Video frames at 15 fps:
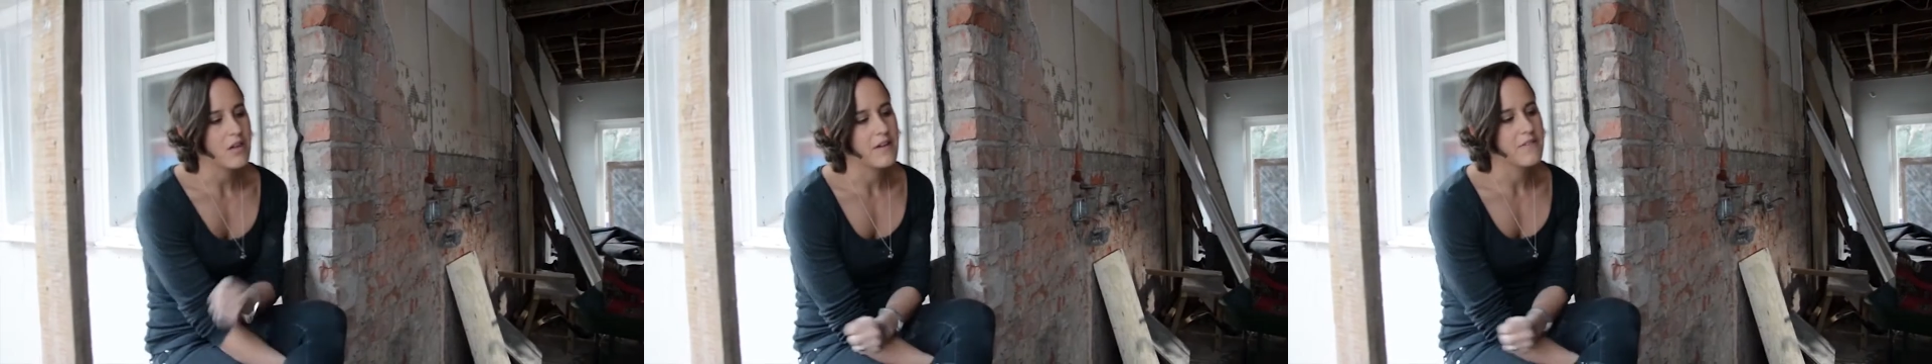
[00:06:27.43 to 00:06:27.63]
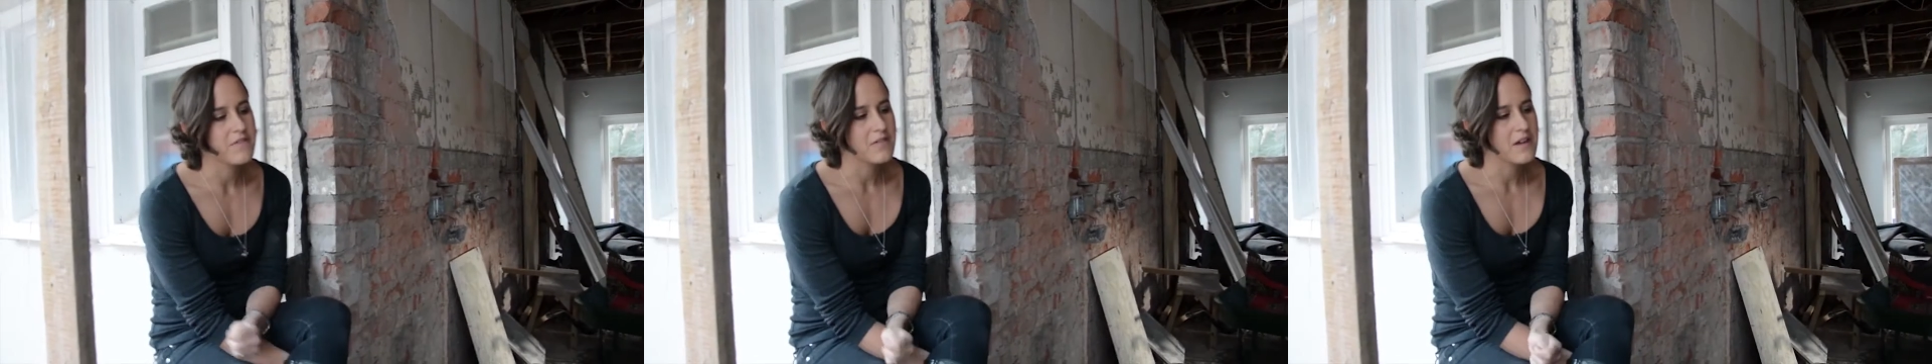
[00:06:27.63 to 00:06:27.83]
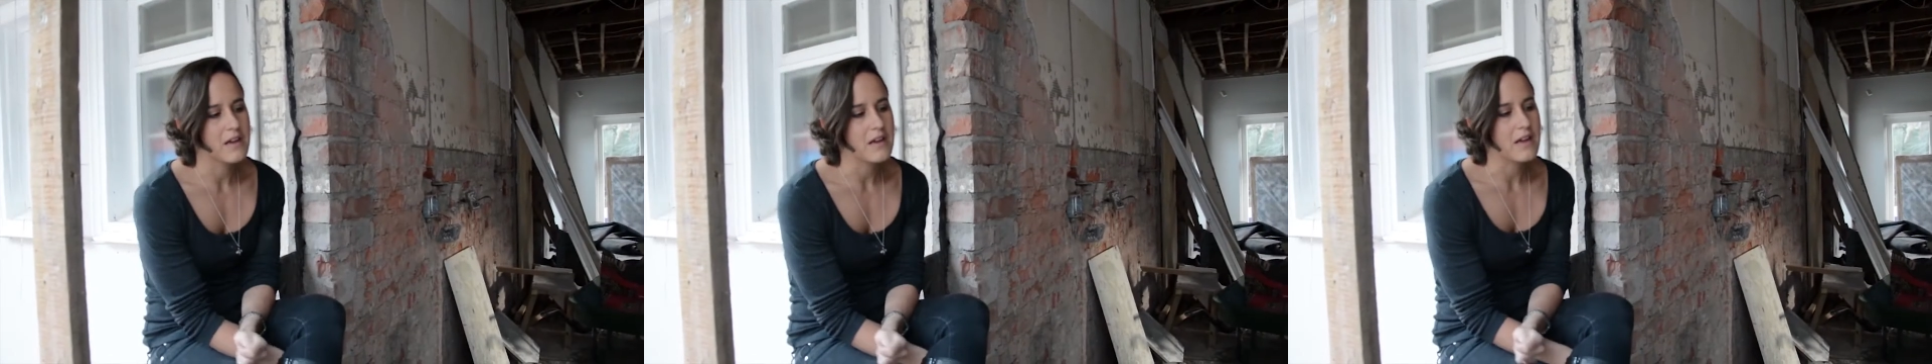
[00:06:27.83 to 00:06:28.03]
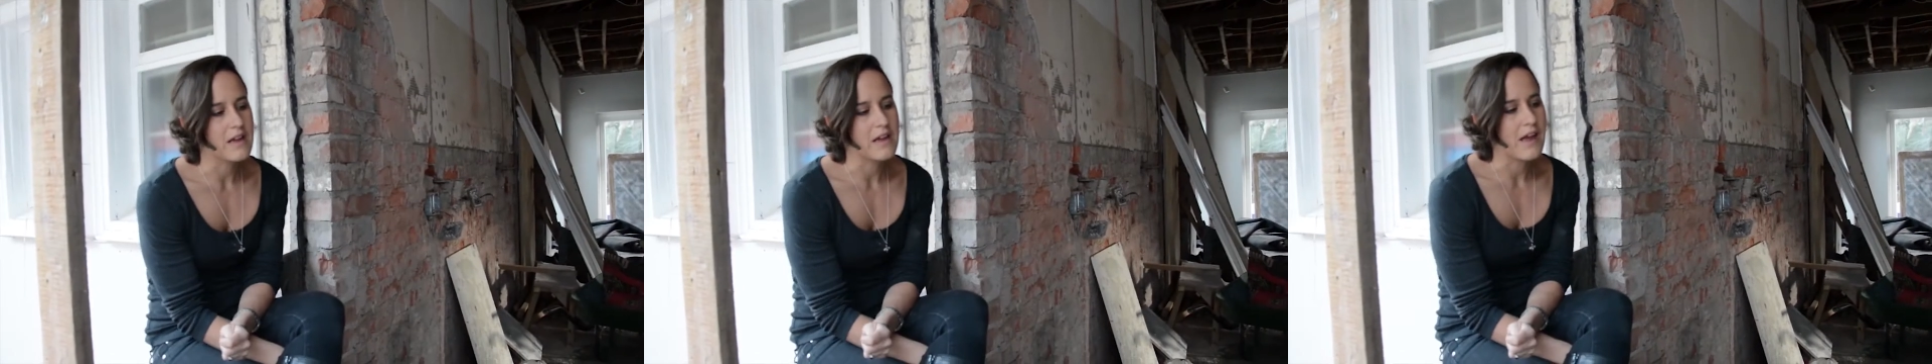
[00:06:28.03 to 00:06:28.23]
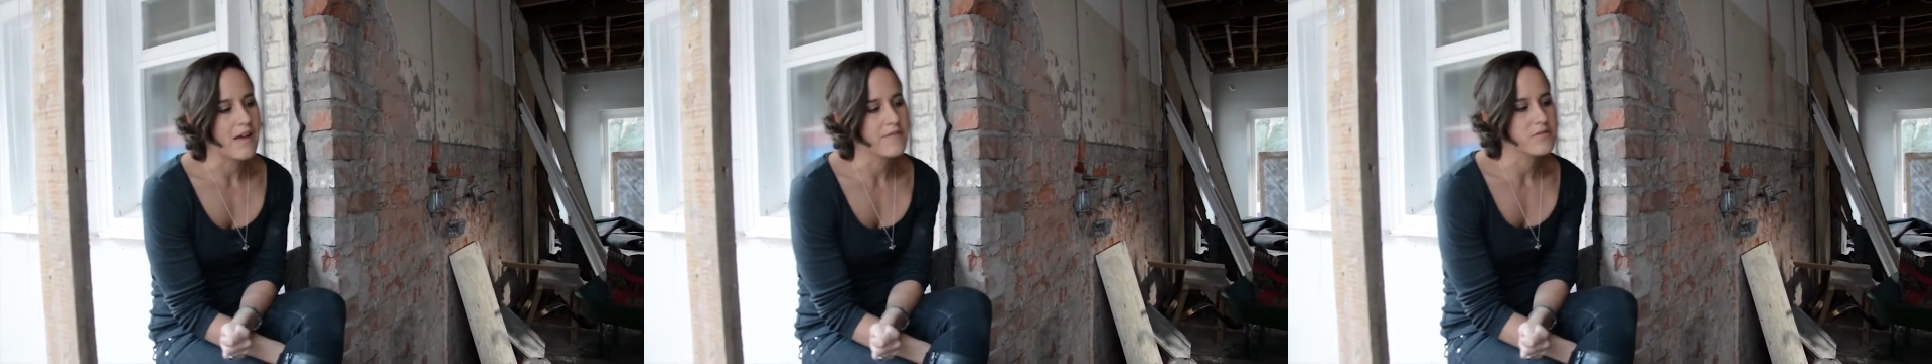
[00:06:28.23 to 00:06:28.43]
I
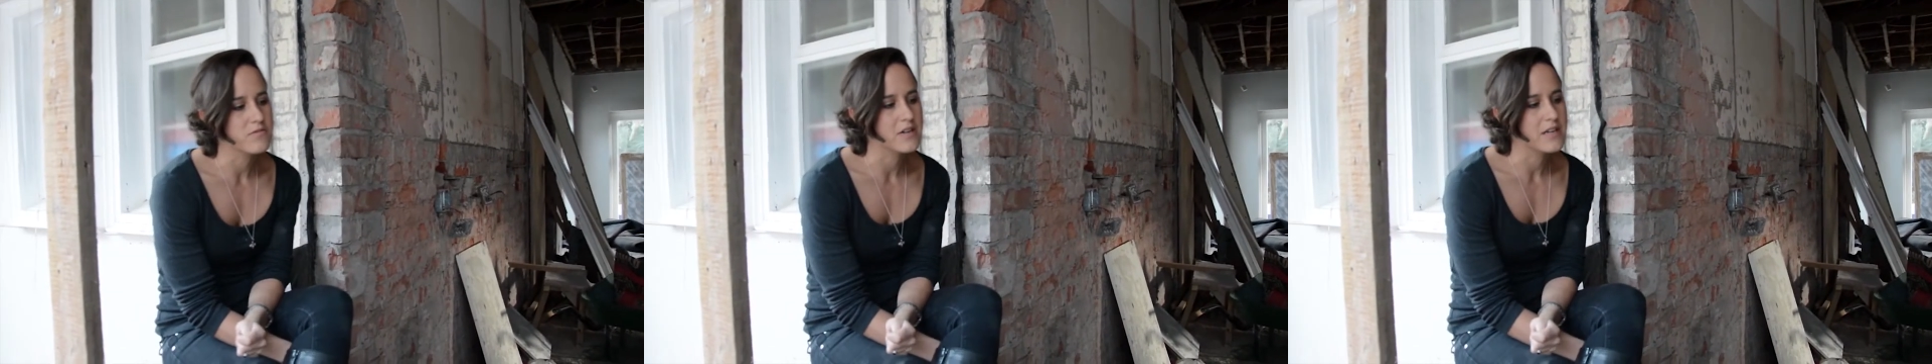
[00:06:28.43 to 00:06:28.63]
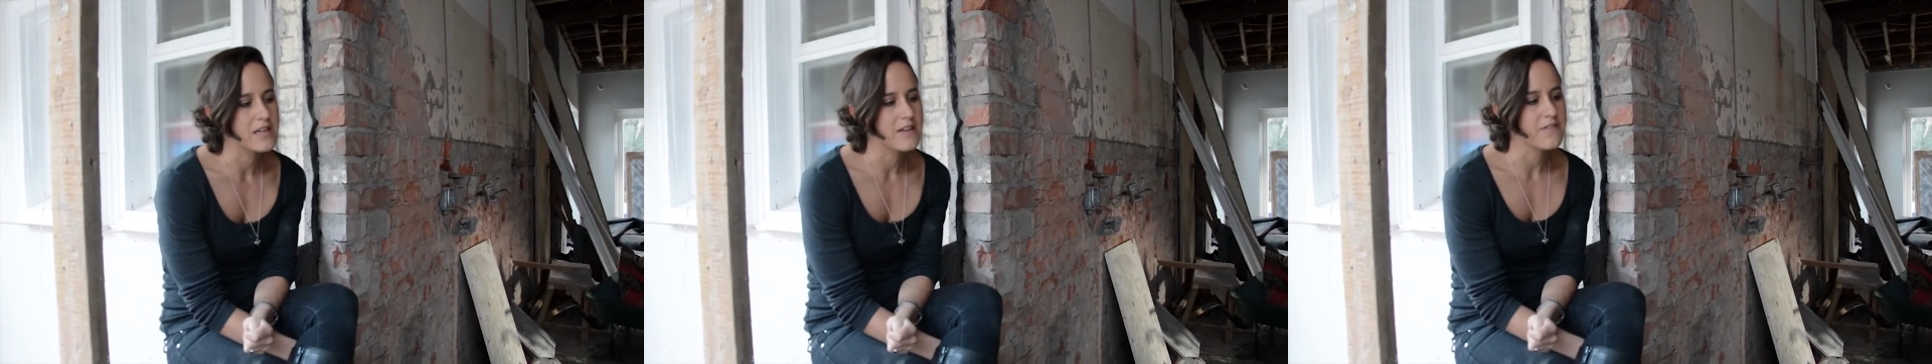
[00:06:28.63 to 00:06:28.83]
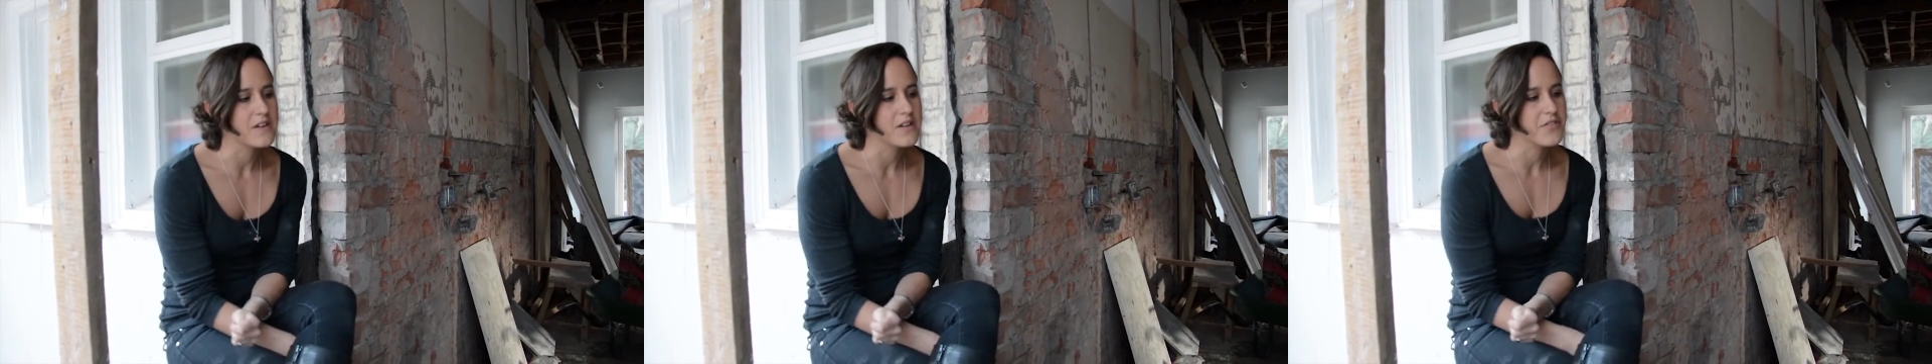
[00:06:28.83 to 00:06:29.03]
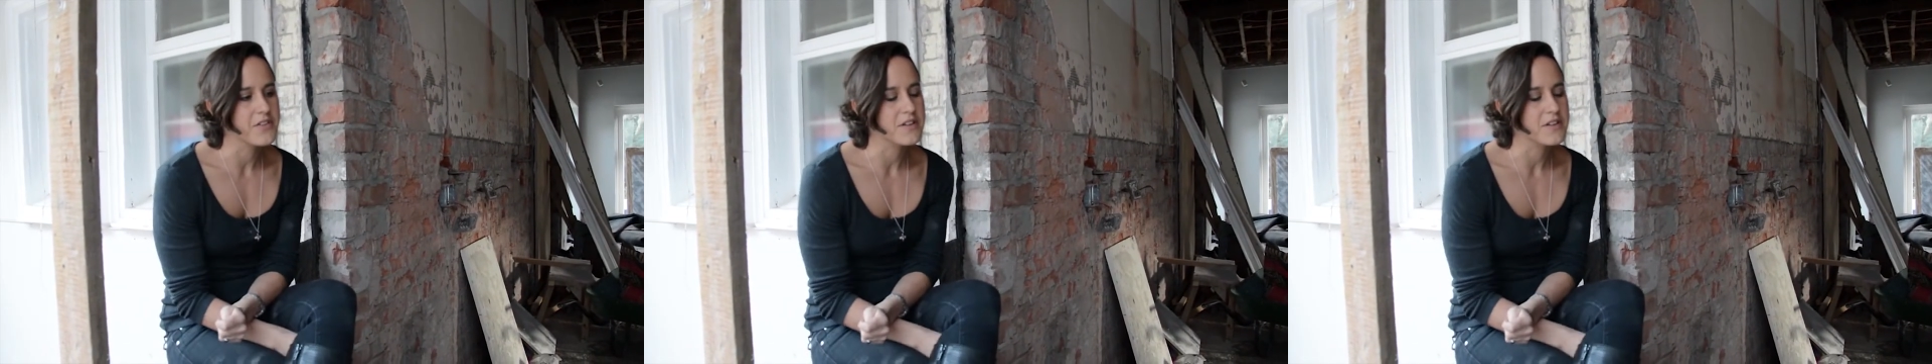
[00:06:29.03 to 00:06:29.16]
haven't really felt